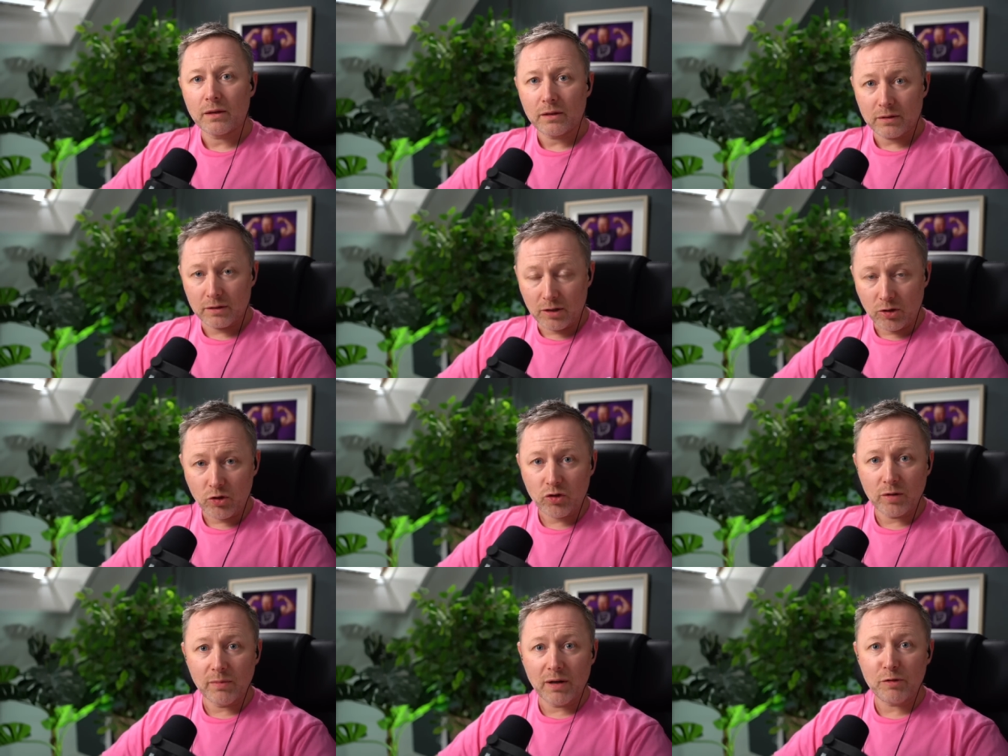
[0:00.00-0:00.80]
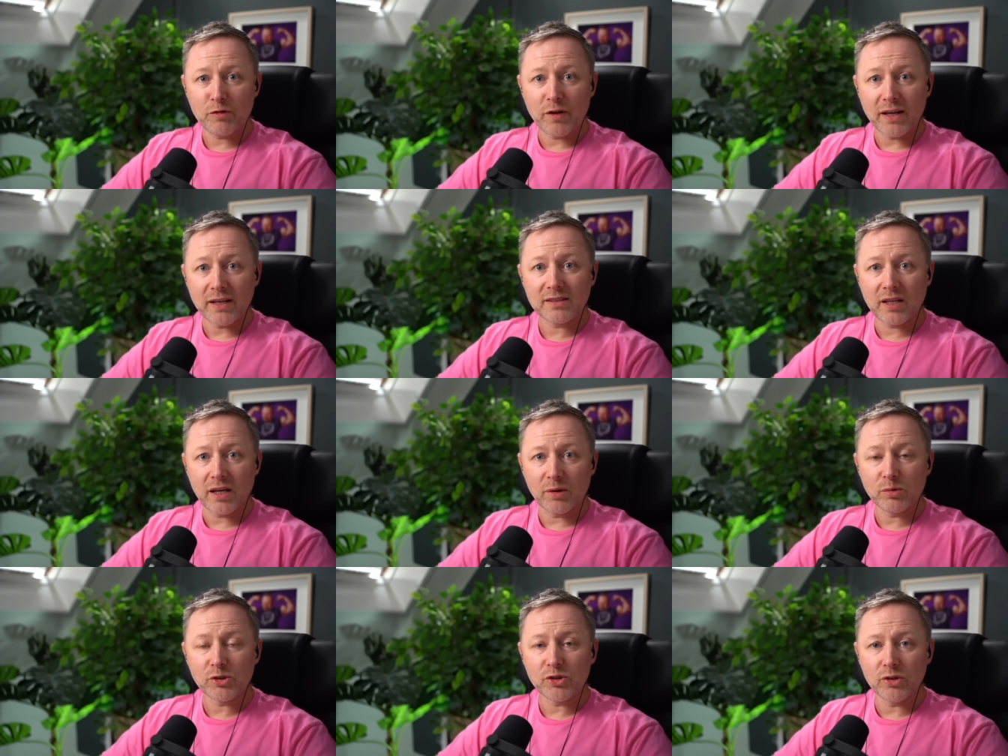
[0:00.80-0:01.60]
The look on my face
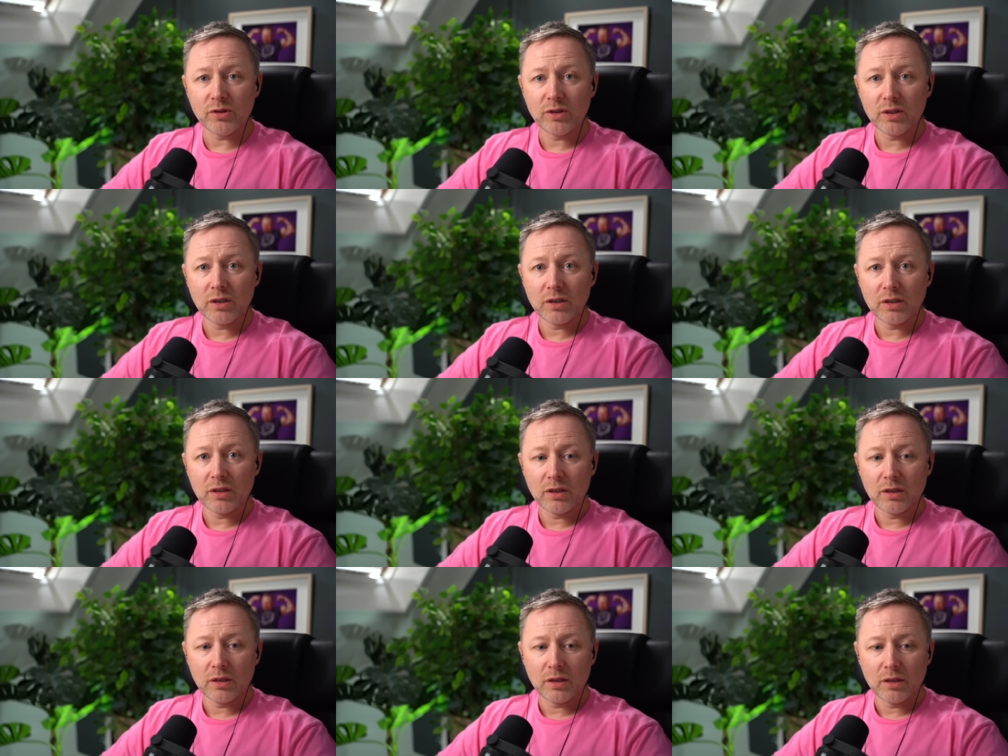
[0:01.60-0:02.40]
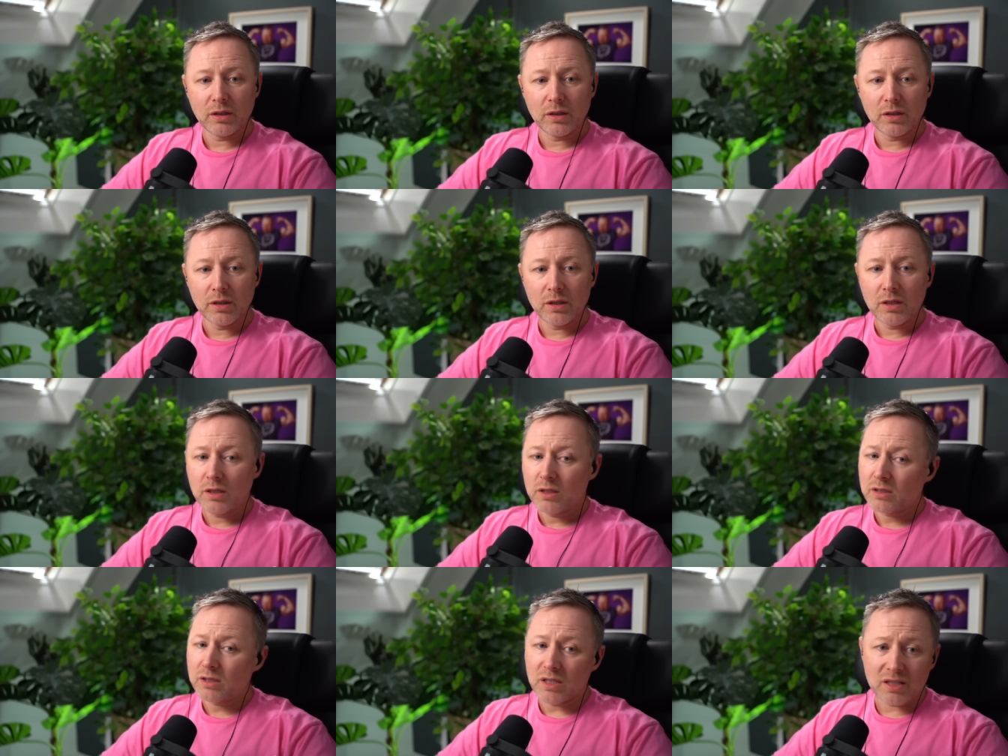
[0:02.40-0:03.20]
tells you
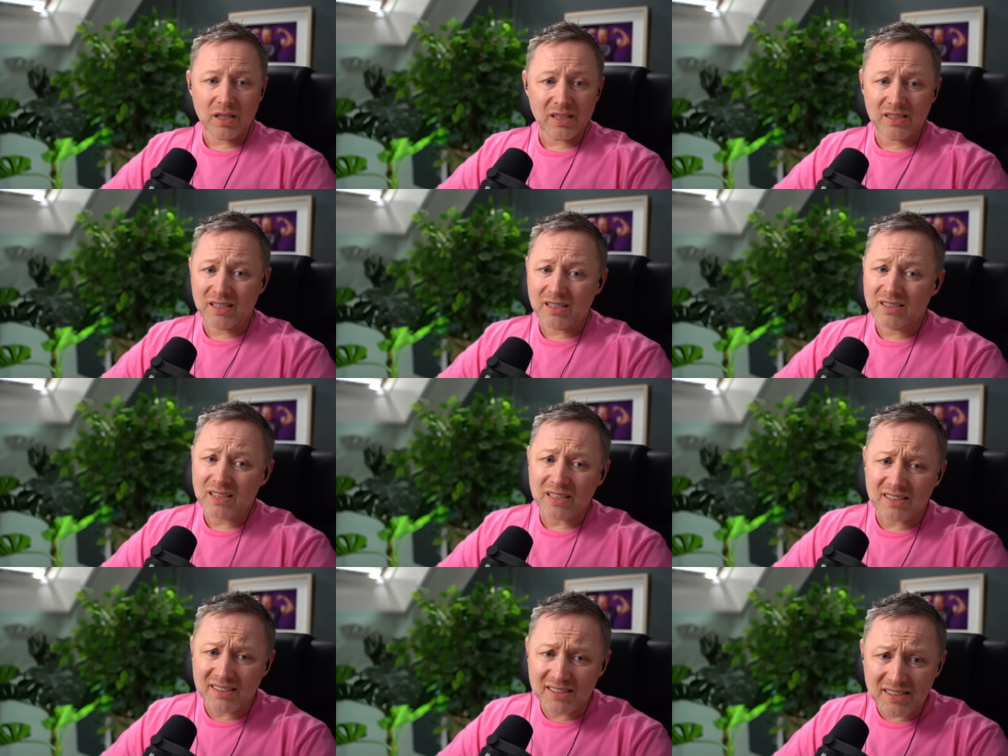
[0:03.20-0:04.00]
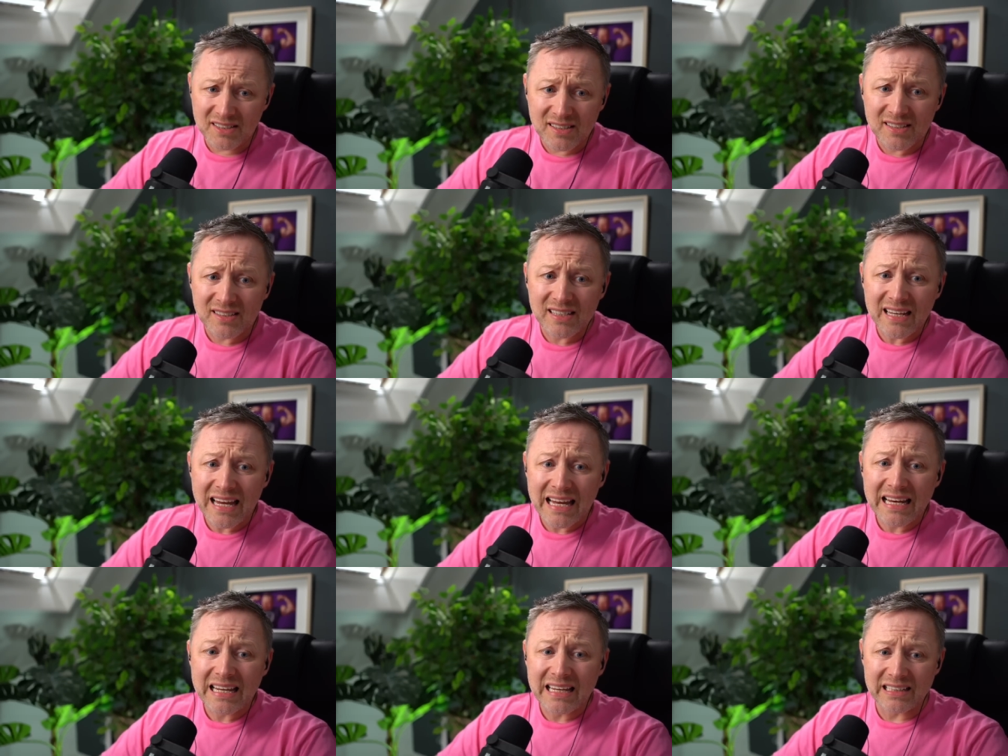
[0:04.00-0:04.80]
that this is as
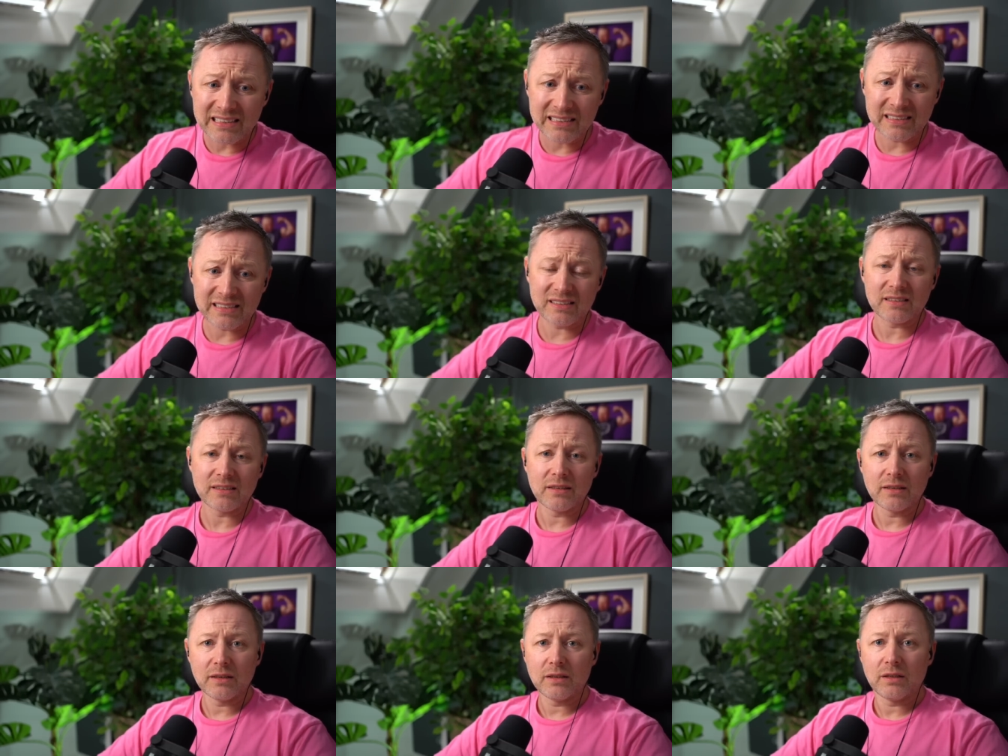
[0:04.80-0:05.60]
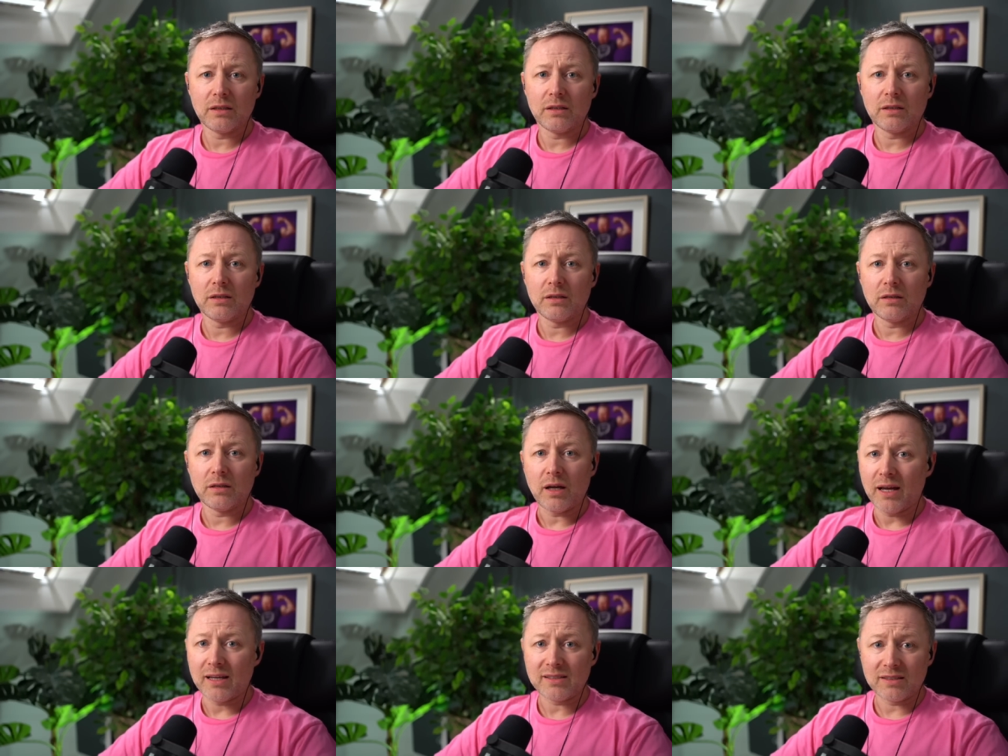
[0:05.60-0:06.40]
serious
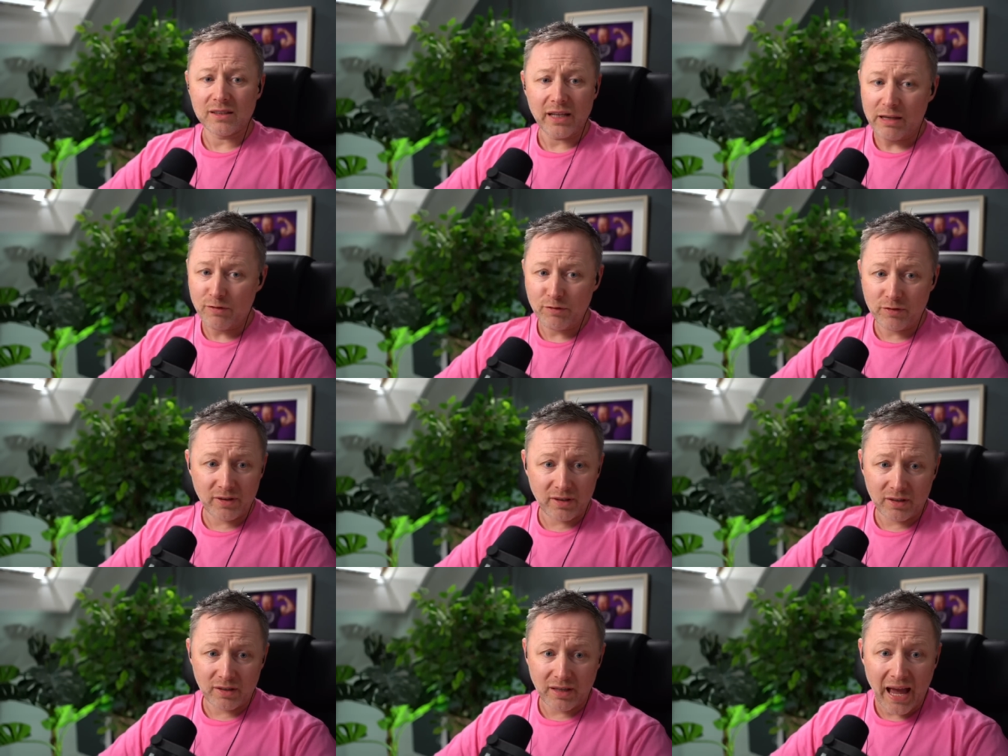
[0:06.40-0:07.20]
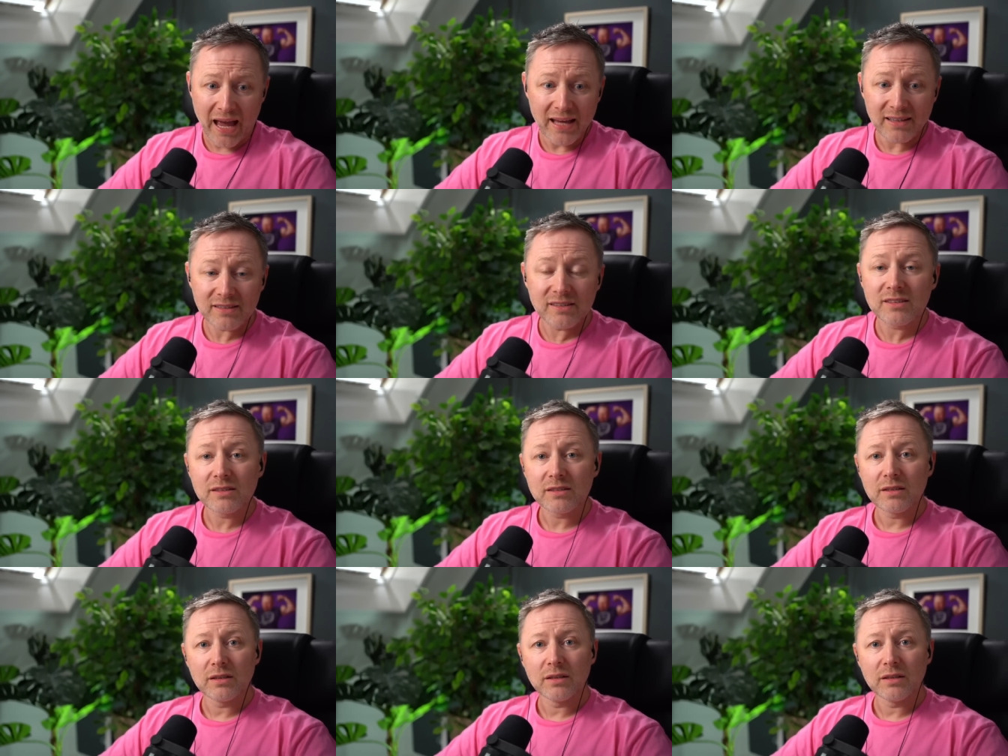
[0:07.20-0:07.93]
as life gets.